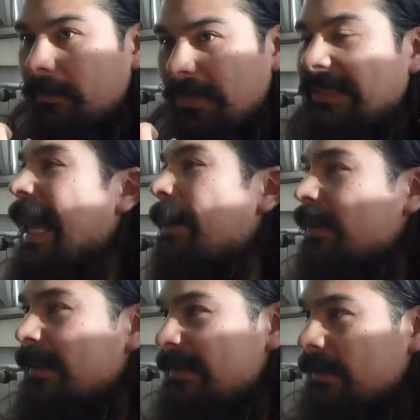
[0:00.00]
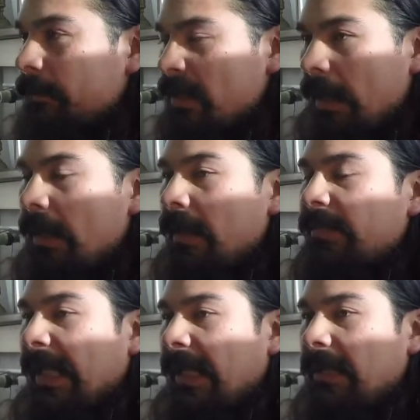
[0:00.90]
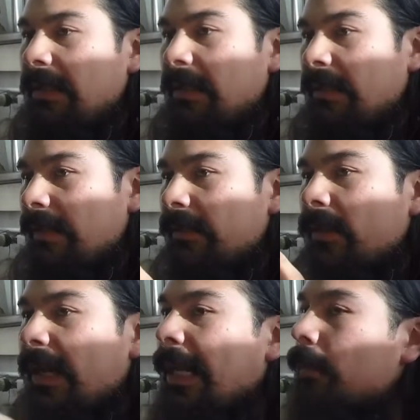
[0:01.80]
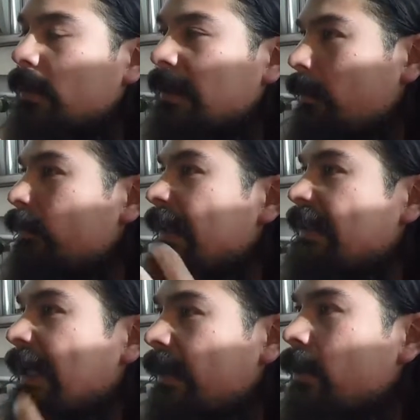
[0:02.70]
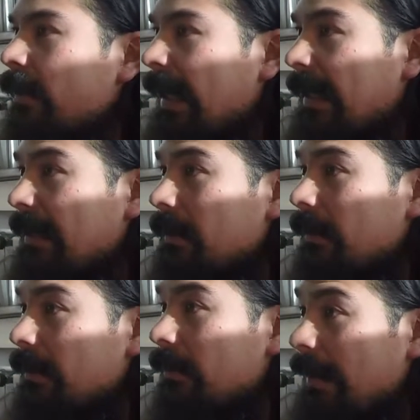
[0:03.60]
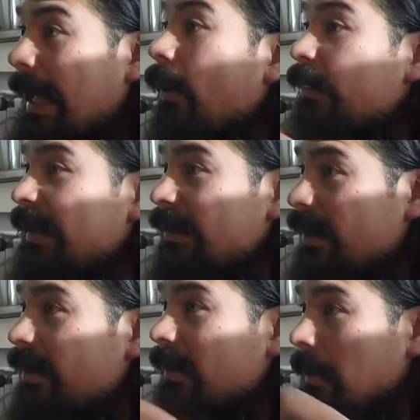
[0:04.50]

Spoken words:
metabolism, then they're able to regenerate healthier.